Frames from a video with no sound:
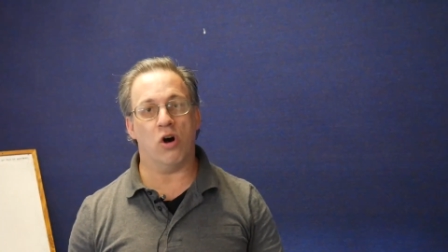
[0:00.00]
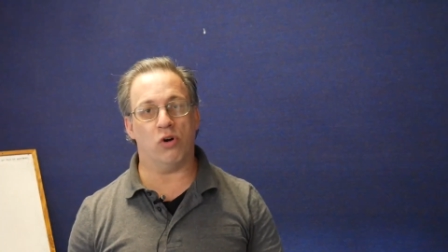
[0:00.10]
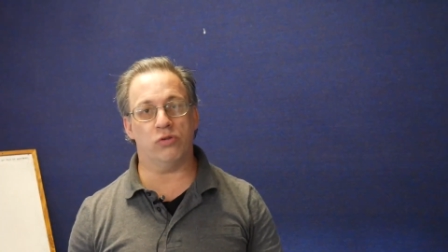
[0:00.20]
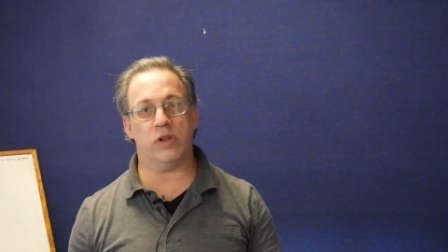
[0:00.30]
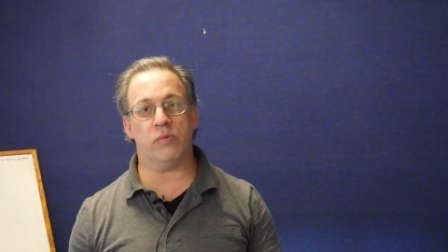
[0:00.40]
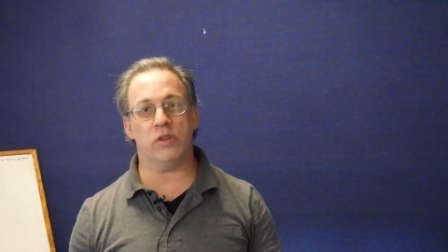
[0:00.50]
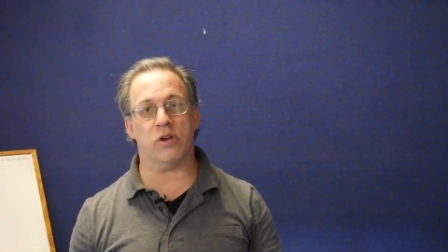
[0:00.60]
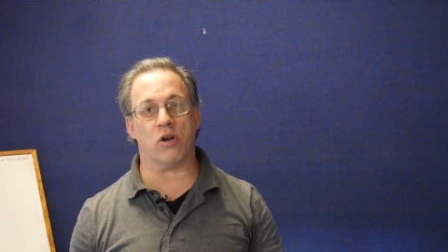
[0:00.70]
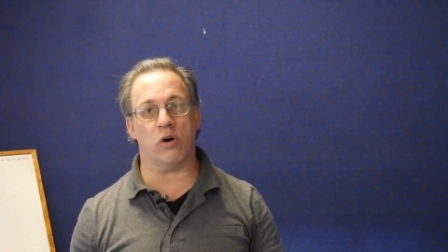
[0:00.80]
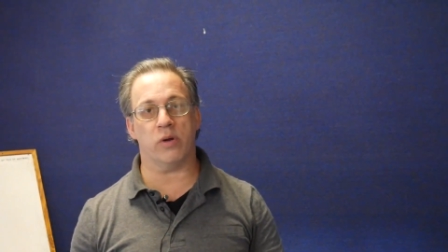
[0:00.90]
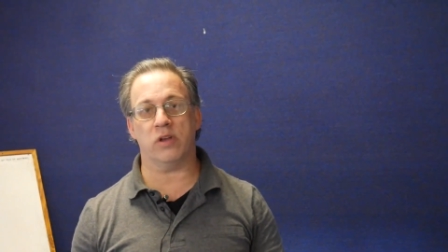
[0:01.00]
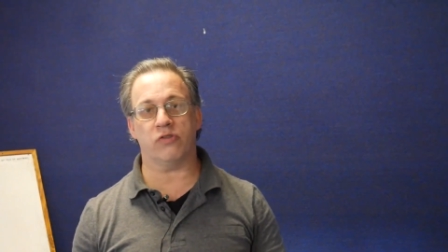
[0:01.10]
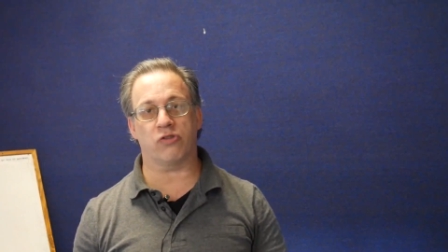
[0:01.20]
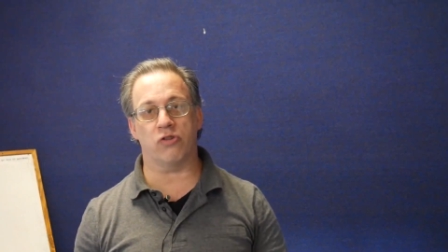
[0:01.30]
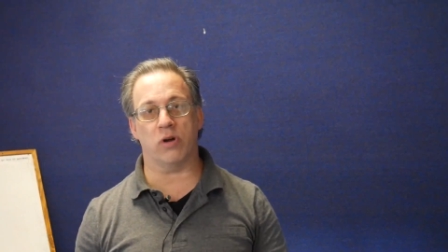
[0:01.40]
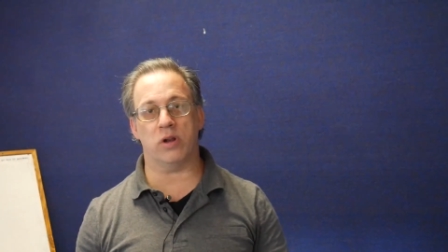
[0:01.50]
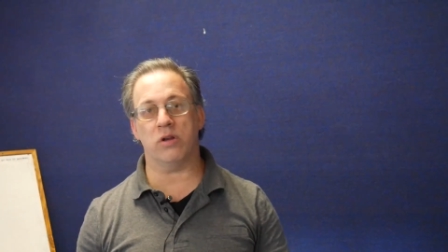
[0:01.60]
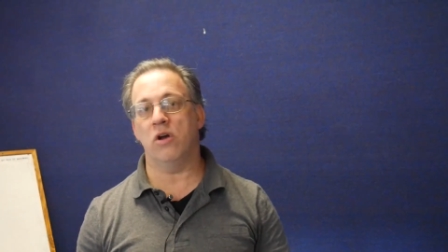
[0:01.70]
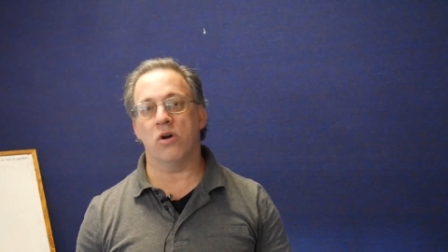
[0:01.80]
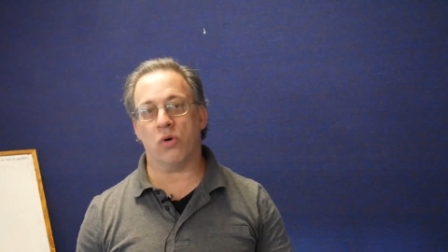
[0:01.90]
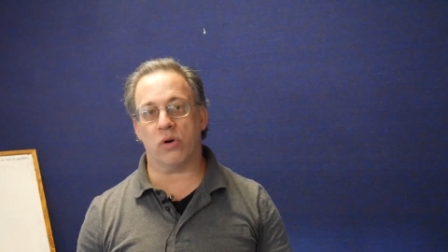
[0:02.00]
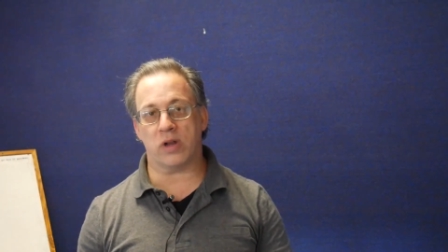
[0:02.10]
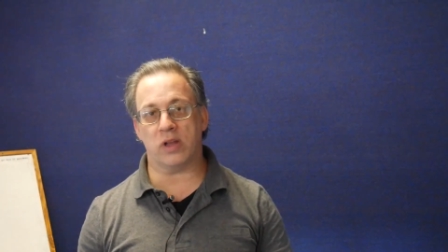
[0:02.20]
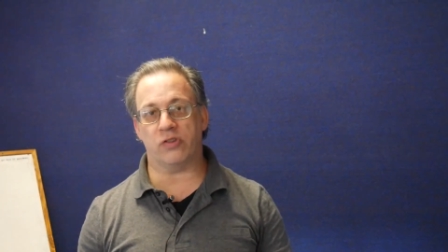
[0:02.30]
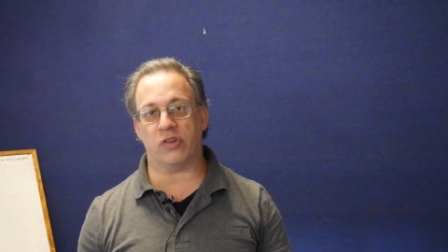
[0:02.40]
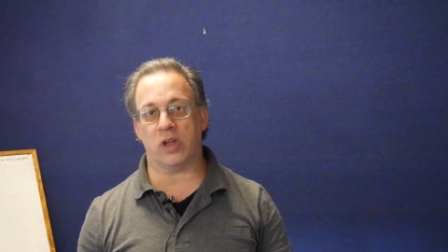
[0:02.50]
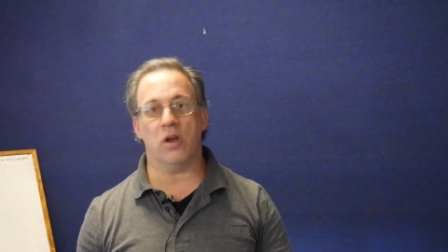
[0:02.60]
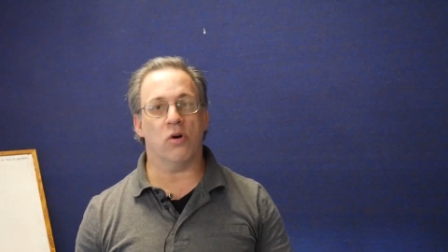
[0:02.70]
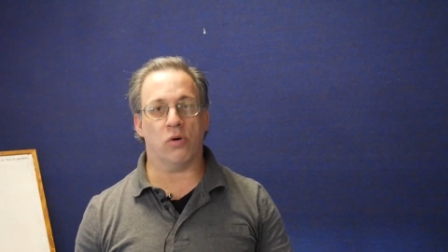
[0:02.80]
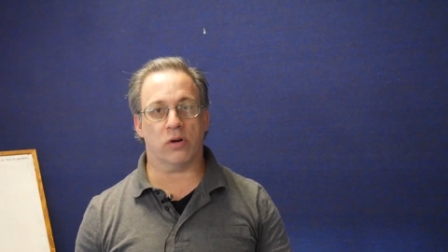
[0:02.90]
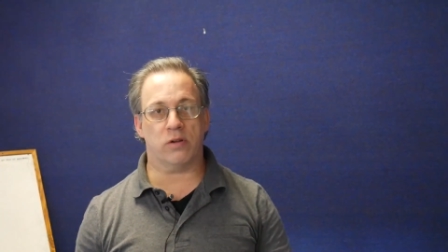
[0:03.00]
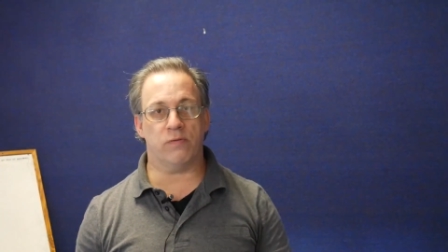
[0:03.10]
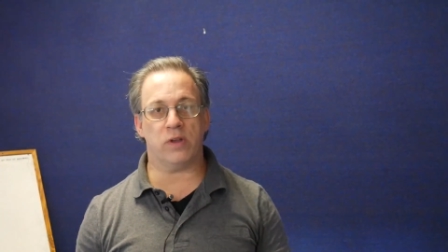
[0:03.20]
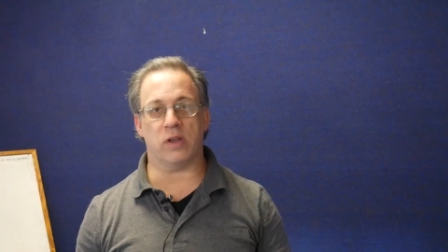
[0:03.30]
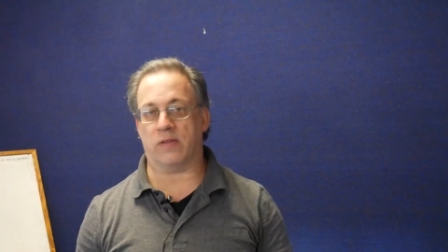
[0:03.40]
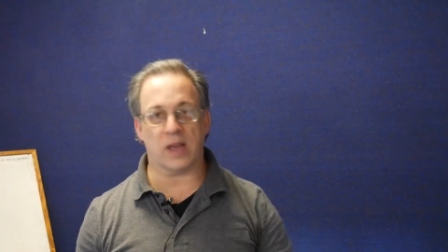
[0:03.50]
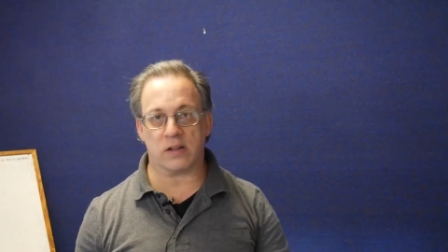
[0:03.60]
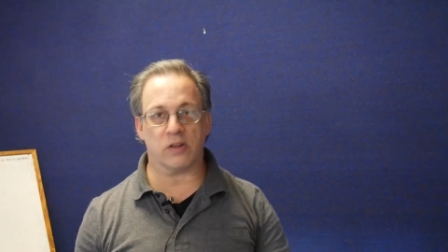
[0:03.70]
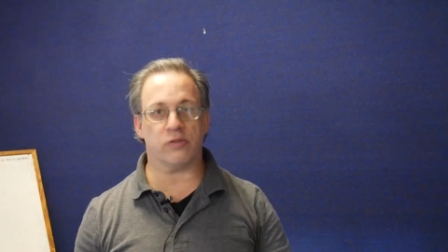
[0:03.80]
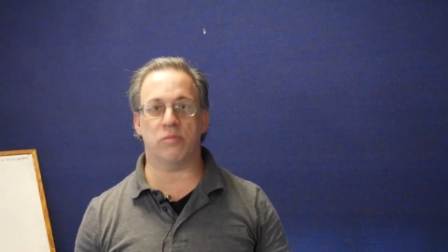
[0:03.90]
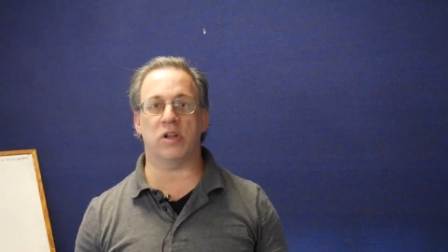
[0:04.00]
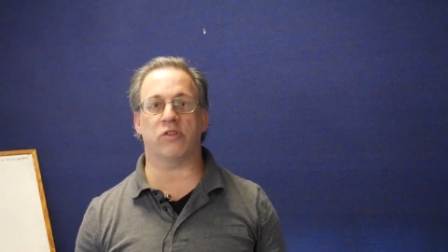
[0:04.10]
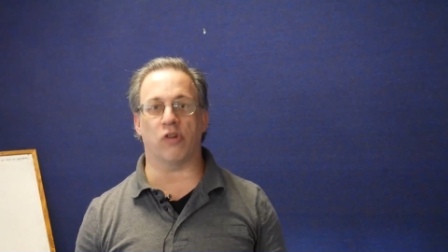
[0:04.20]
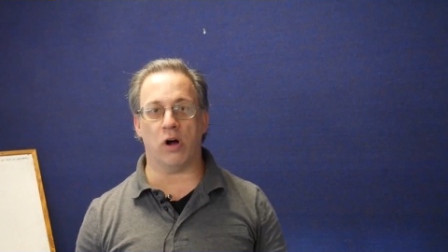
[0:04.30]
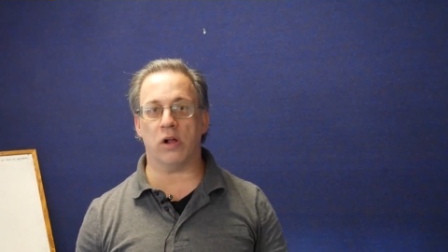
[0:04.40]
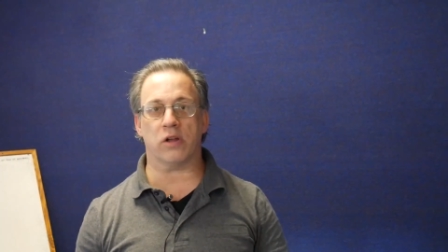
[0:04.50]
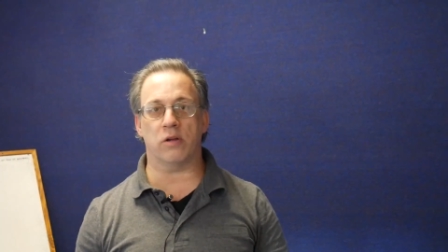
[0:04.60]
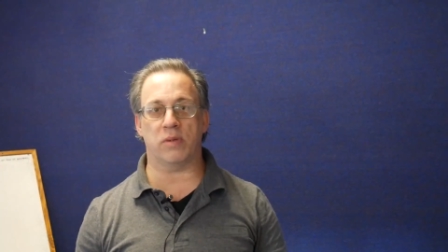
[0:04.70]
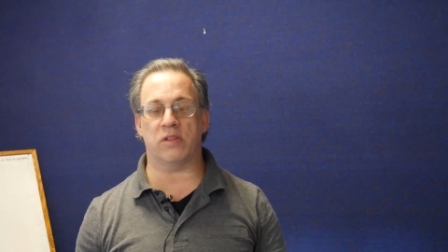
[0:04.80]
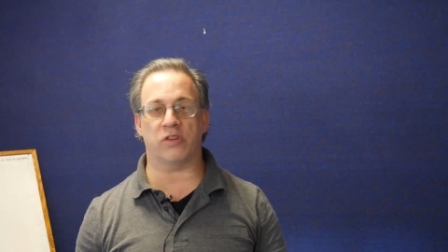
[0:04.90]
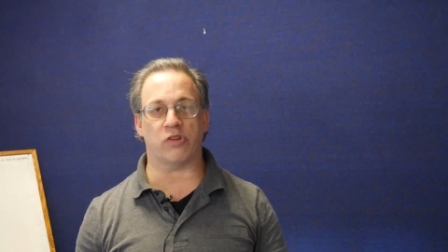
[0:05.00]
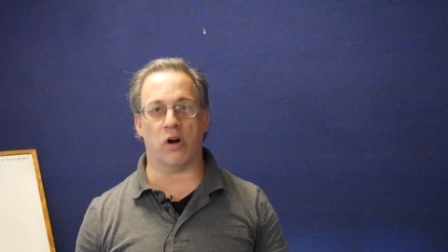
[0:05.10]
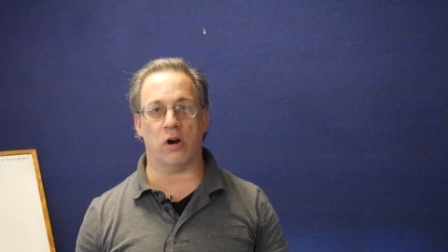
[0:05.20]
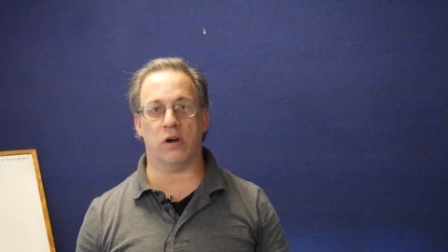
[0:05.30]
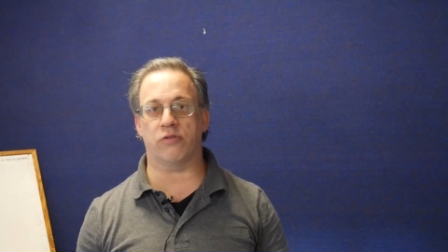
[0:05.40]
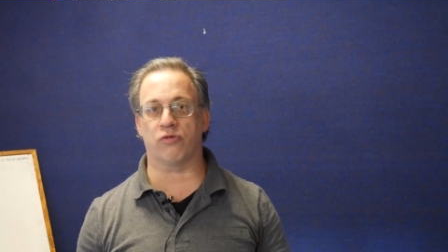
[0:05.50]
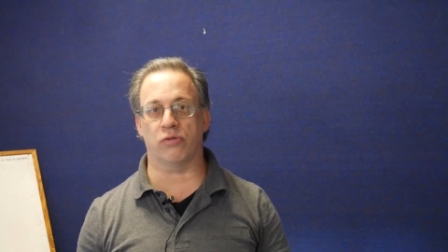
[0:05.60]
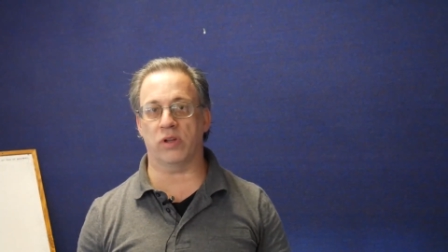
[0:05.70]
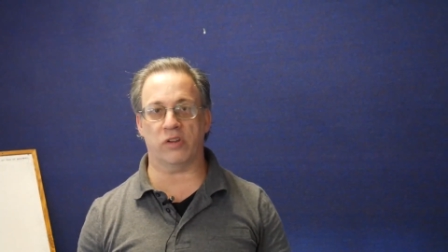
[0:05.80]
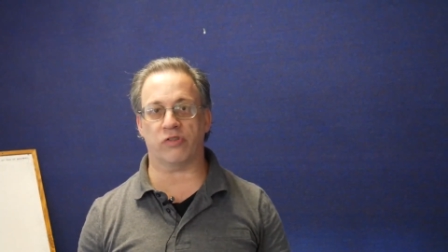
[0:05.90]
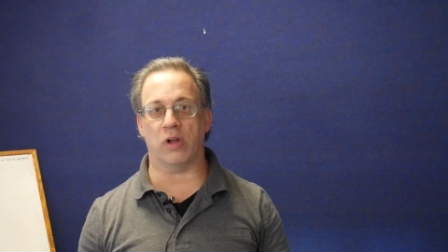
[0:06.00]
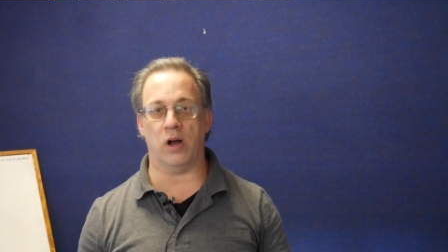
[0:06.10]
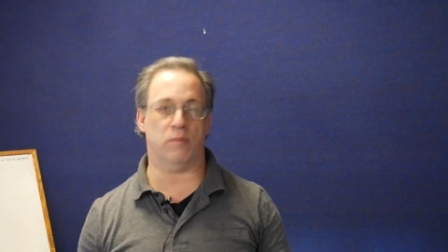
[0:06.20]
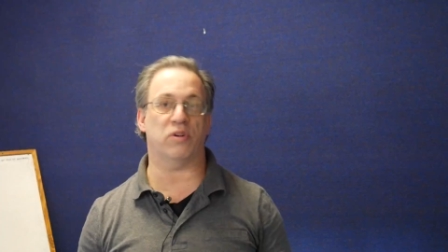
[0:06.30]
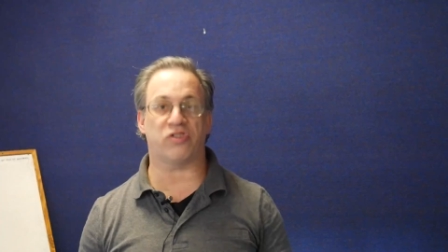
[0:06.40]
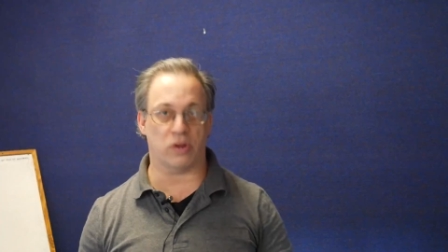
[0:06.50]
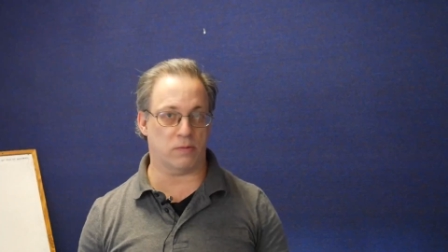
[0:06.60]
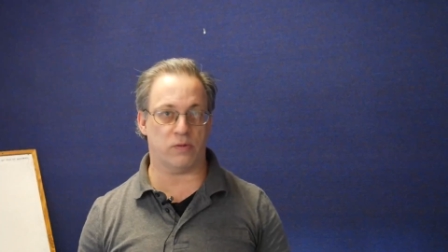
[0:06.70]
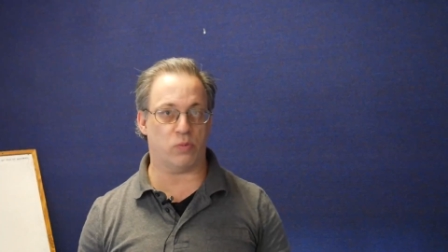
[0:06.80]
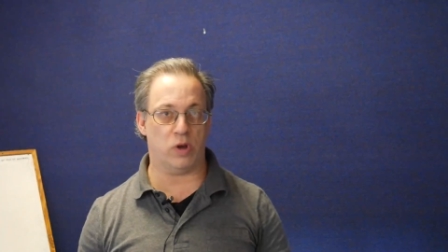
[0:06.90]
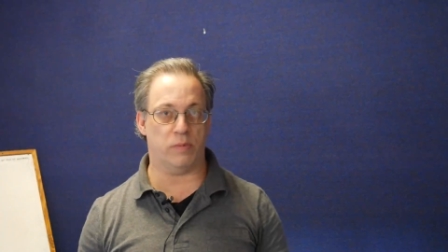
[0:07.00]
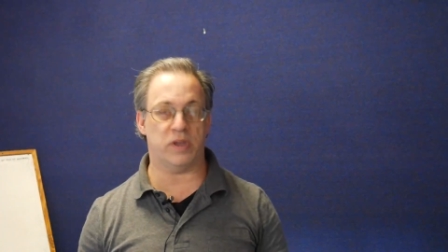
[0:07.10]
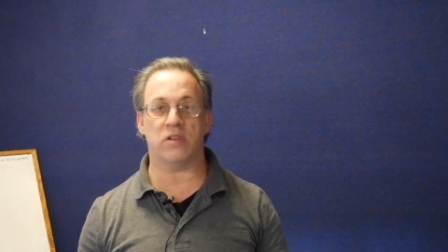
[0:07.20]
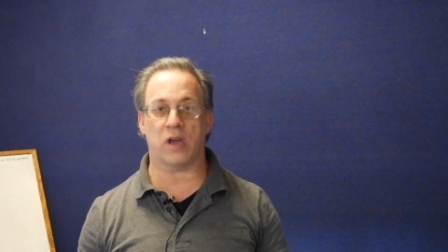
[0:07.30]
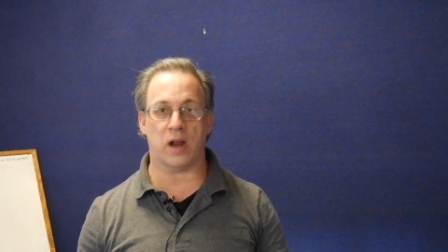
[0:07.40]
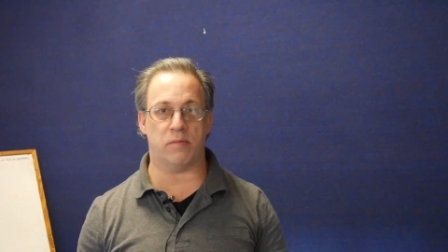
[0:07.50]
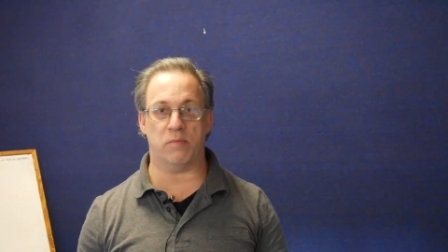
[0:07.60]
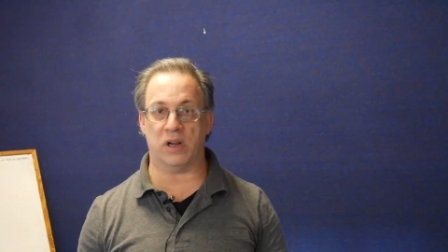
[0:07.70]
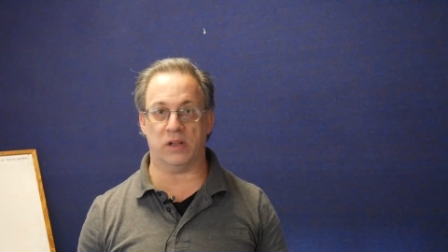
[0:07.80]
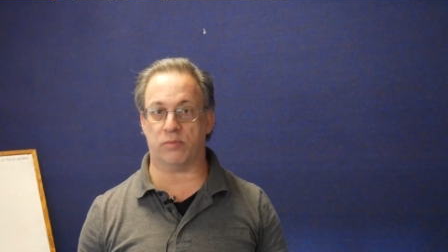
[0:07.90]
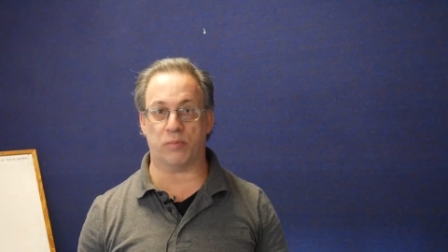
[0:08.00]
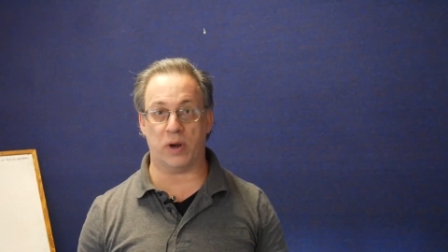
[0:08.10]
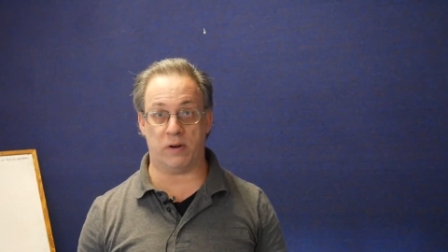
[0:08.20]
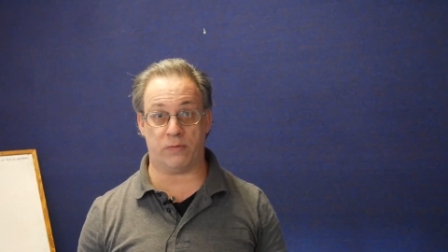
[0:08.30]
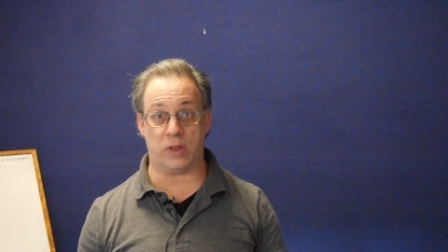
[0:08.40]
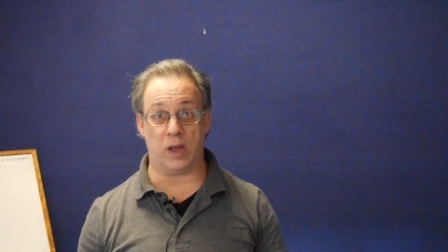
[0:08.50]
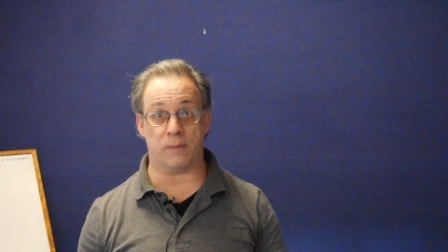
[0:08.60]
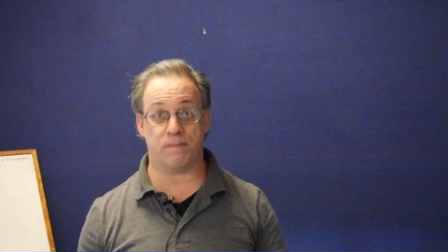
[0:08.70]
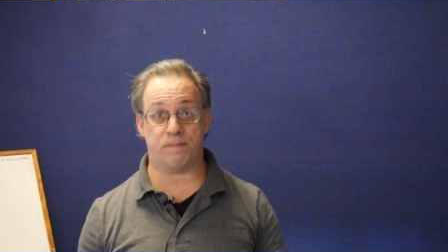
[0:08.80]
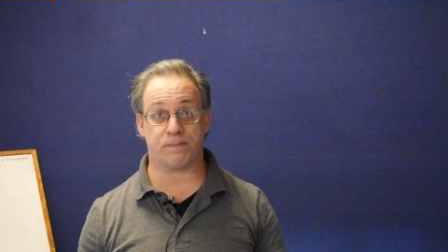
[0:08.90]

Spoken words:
only when the going is good or easy or convenient. That doesn't mean it's all going to be this hard, grueling slog, but some of it will be, and you got to be mentally prepared for that.